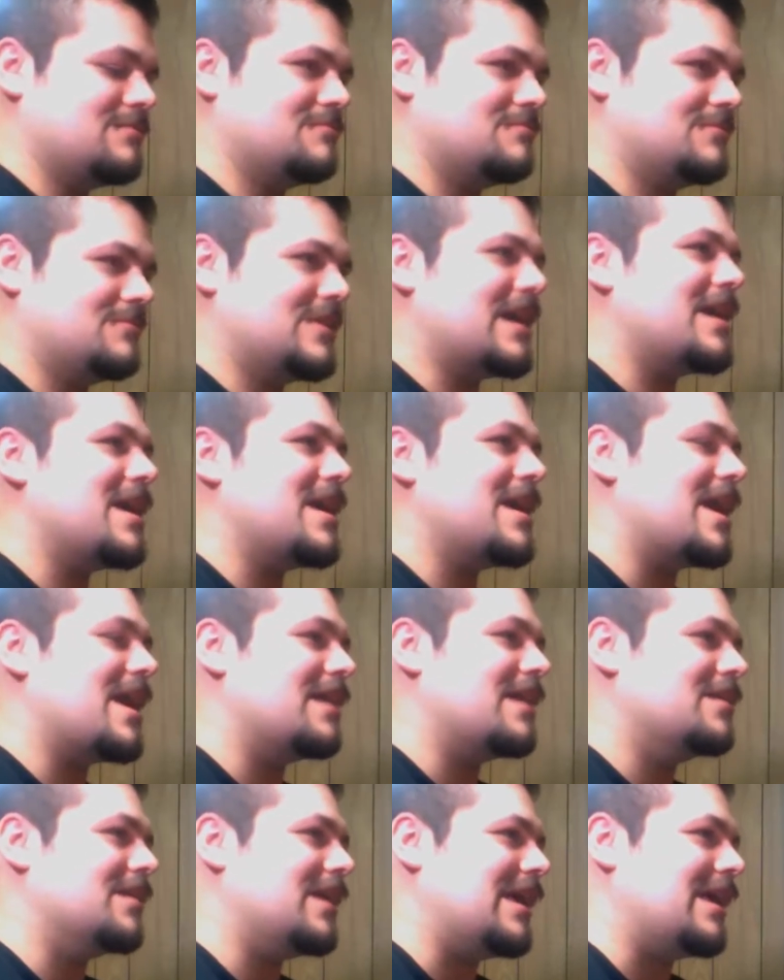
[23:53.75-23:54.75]

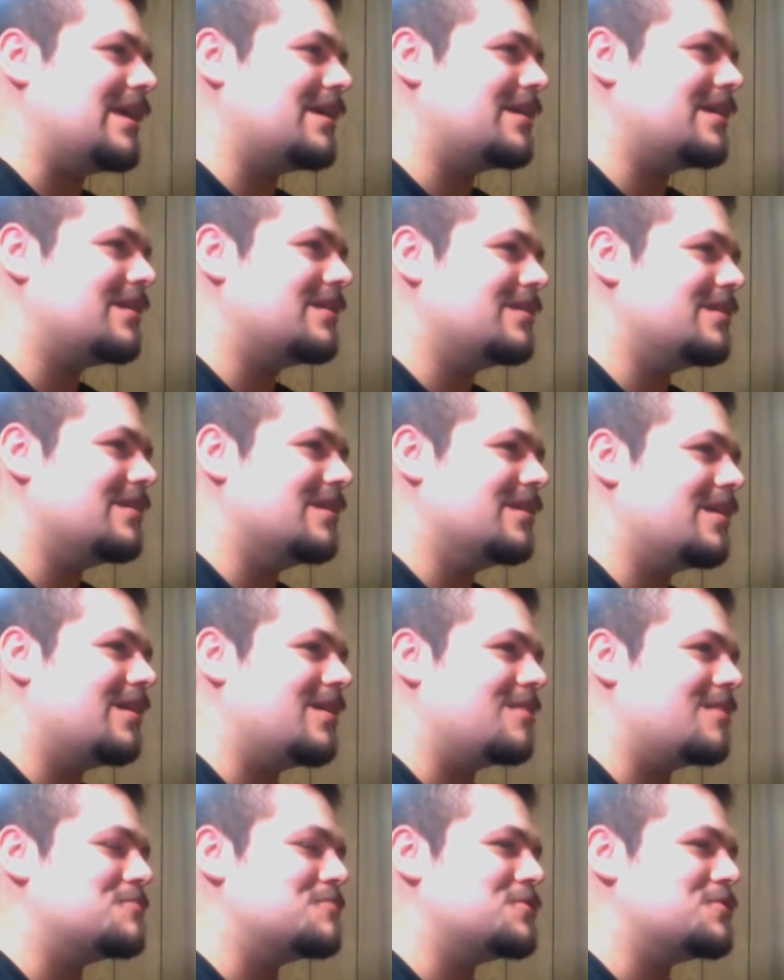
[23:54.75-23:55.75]
Diane,
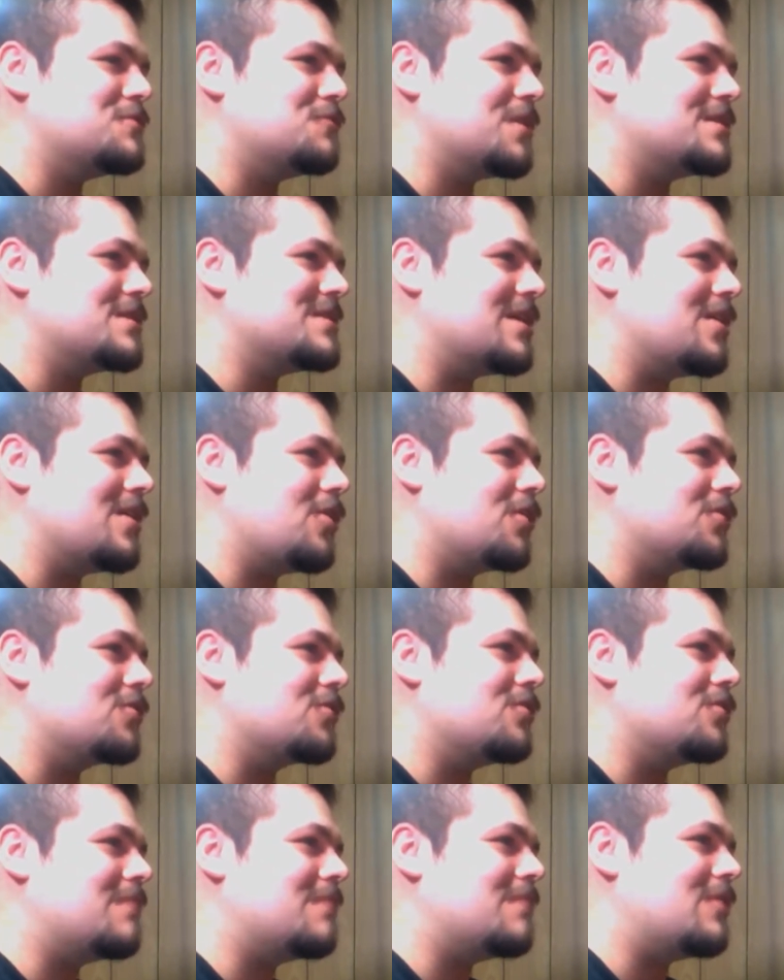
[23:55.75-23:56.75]
she writes that
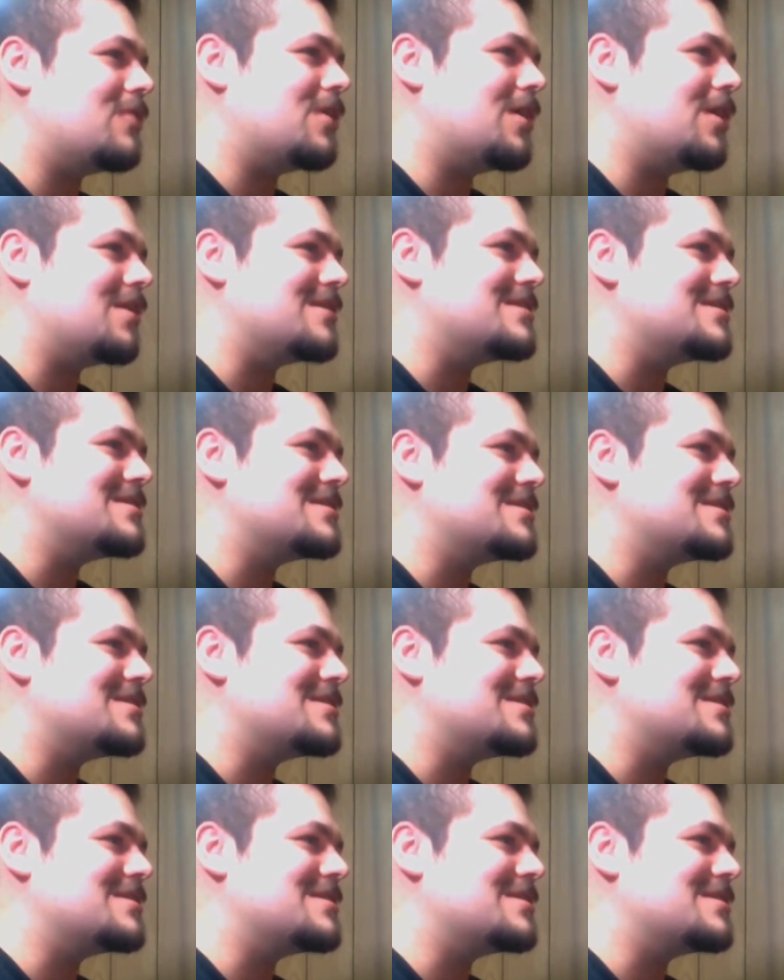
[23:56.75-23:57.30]
article about guns.